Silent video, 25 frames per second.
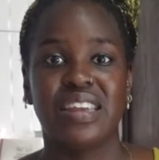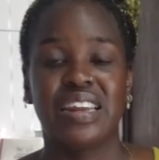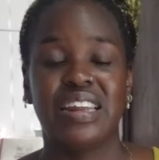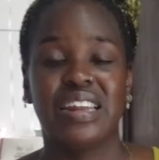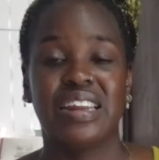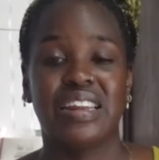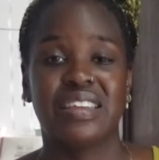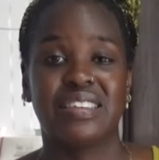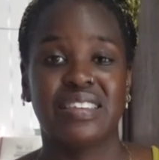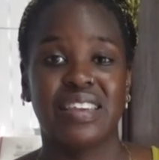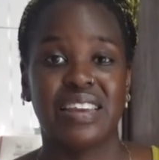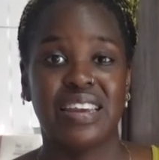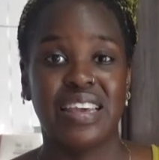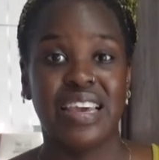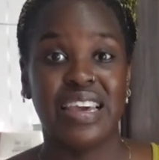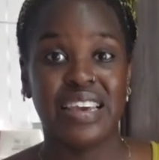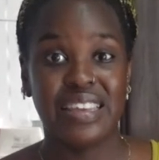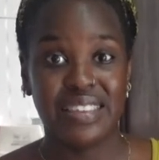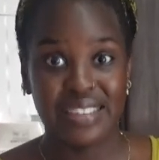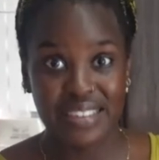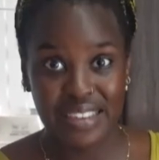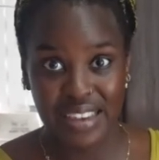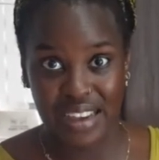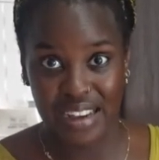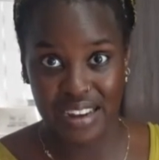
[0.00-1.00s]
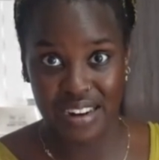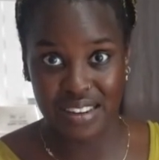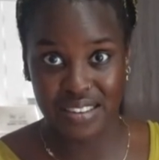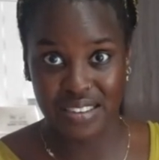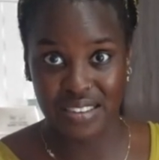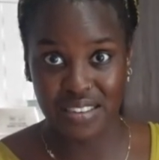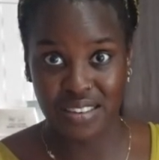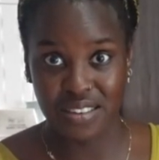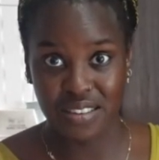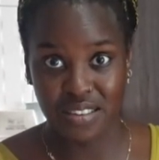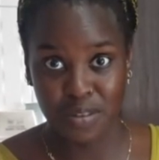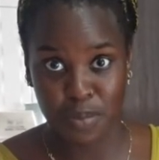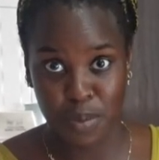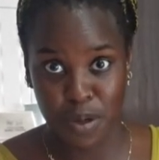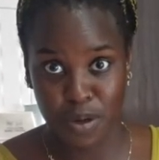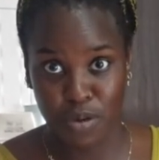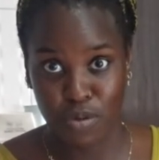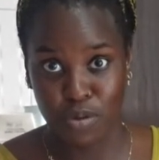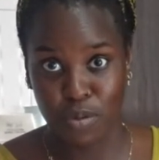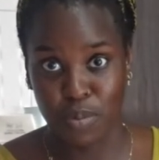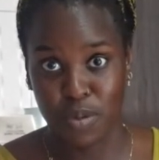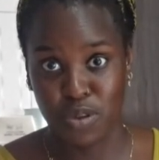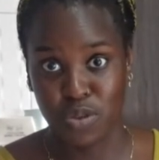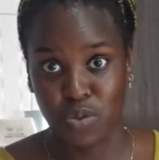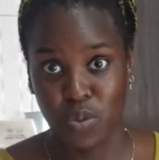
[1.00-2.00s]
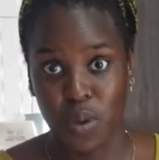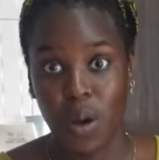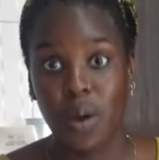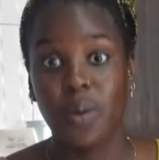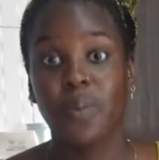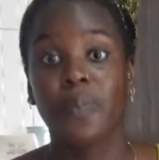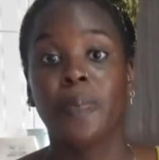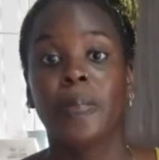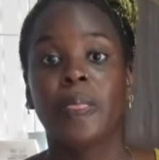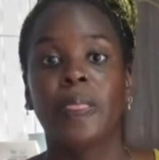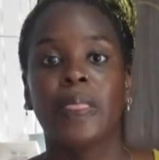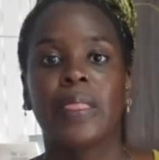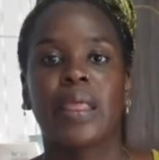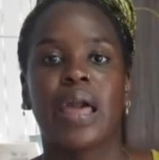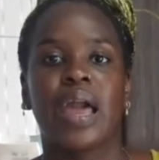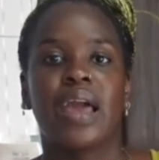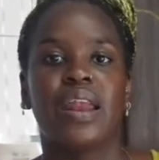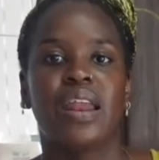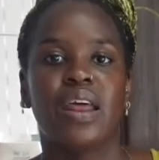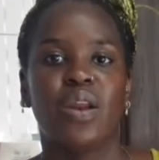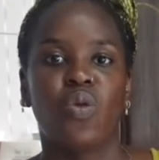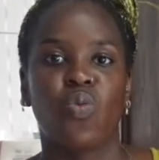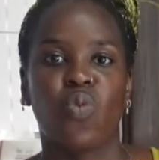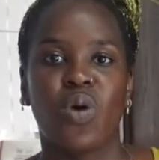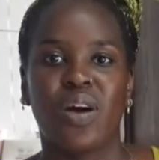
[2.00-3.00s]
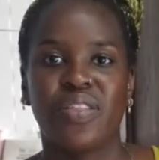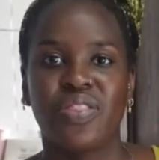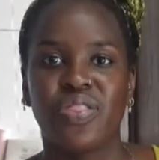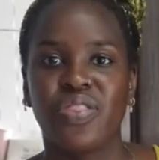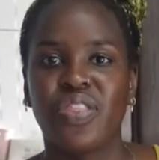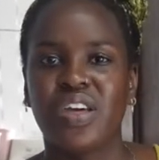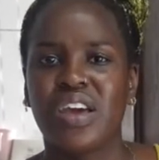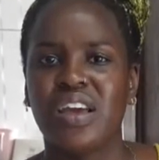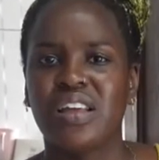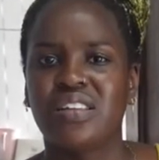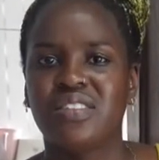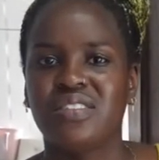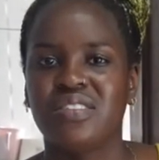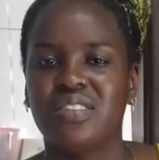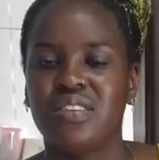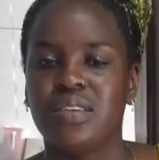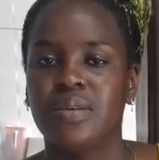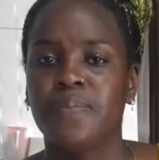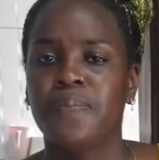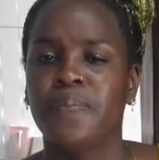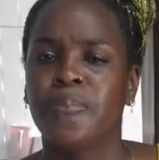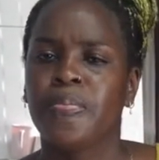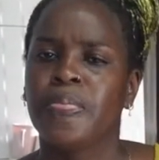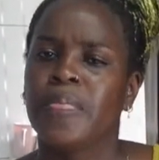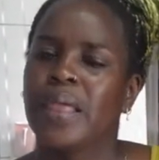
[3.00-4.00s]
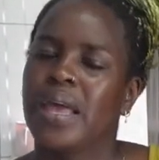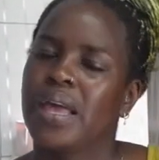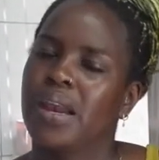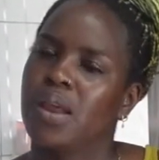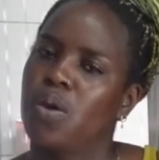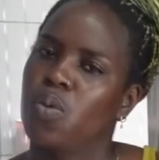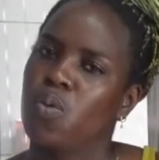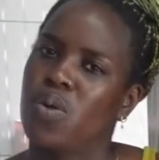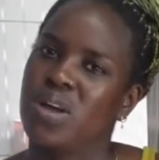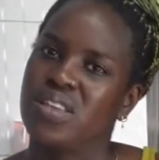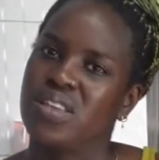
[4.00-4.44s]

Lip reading: and then there's an 80 Ghana cedis bedroom as well. And then 130, and then